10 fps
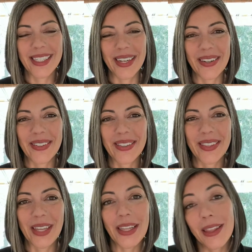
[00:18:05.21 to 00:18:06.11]
So
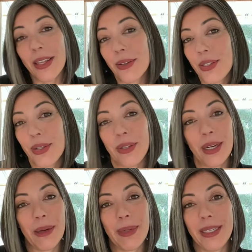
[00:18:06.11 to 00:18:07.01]
those two
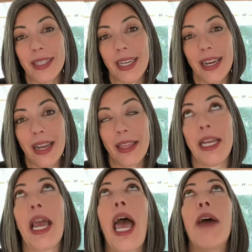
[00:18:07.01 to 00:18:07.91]
therapies, again, I
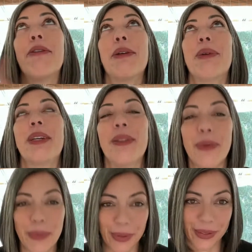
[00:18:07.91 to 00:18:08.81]
think everyone in
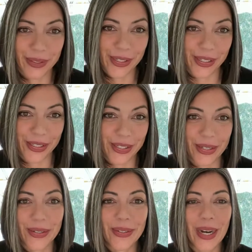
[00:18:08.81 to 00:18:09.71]
the world should
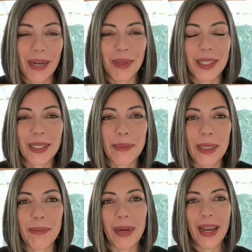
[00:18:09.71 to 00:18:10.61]
do. I'm a little
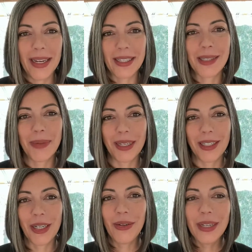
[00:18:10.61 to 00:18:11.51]
bit biased,
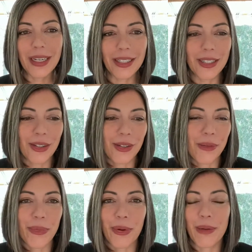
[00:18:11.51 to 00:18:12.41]
but you need to
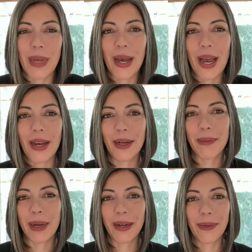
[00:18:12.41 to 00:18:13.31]
learn more about how
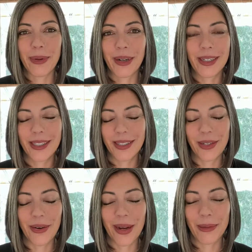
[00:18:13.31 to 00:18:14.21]
your body works is
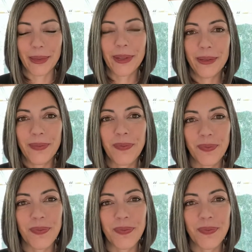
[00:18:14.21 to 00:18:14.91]
incredible.